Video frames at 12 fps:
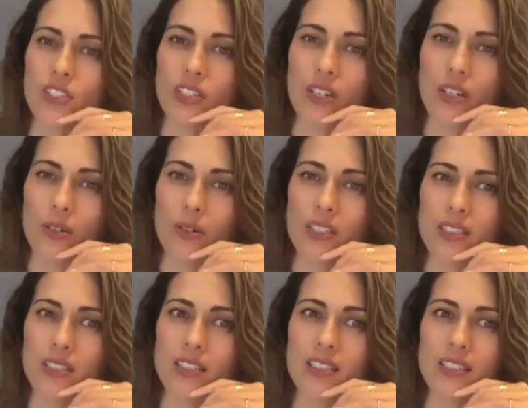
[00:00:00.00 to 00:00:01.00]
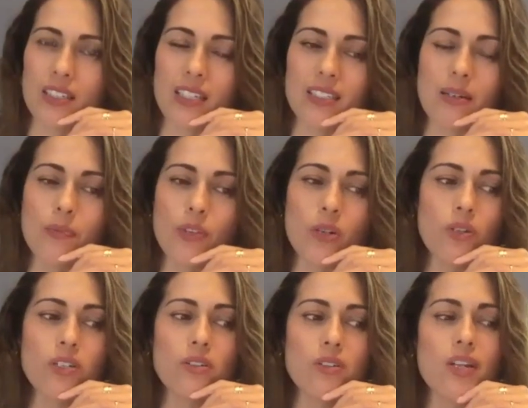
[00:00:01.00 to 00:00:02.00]
You know, it's like something
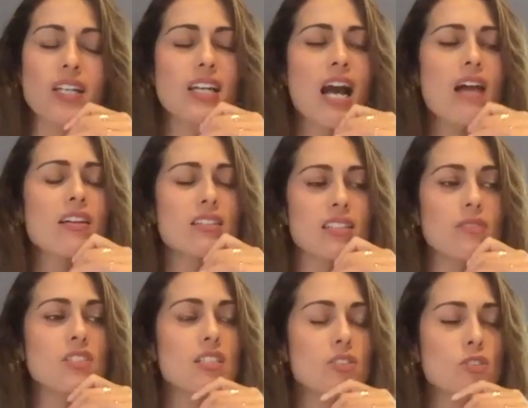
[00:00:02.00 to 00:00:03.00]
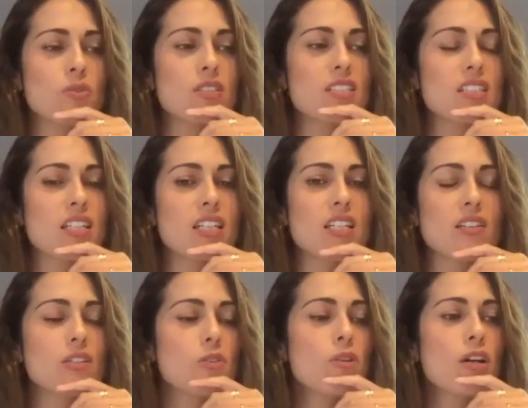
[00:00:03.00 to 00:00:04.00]
where you're like, yeah, that sounds interesting, and
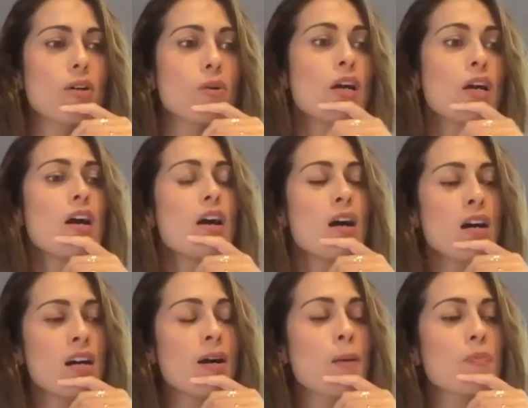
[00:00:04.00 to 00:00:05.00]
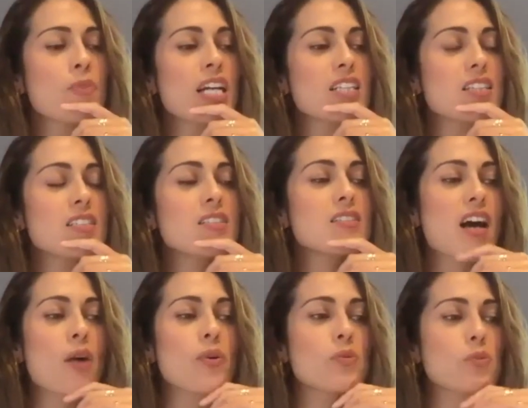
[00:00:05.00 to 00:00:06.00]
then you go, huh, like this is
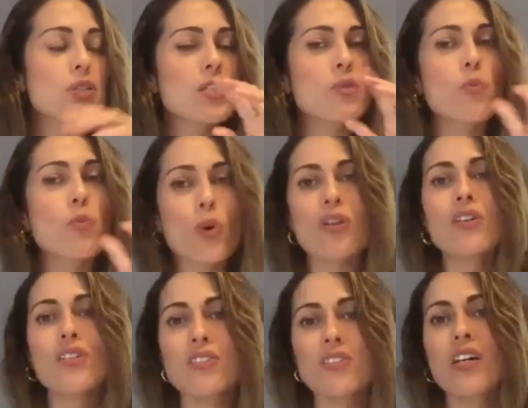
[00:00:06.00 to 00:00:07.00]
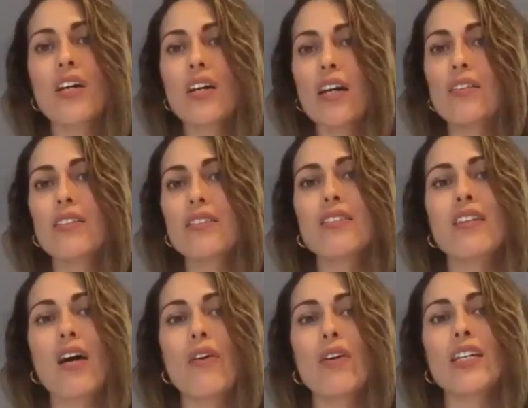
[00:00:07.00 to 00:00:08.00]
how it really works, and this is
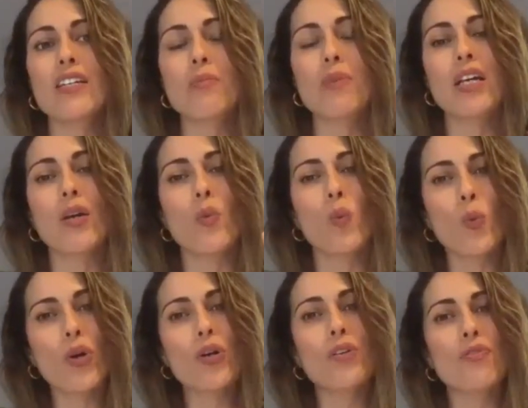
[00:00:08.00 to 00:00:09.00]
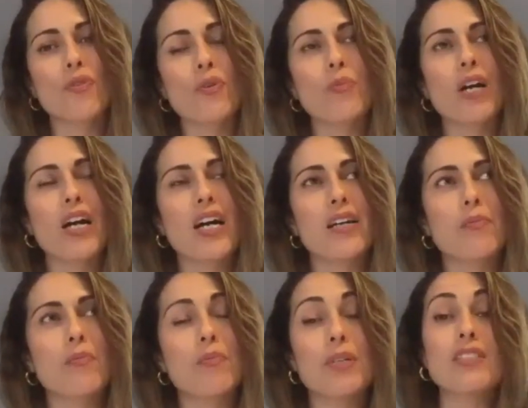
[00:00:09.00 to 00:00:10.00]
how I can make it work for my
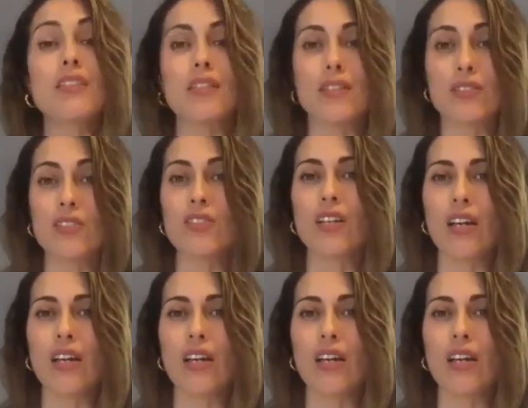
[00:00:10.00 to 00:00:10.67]
business.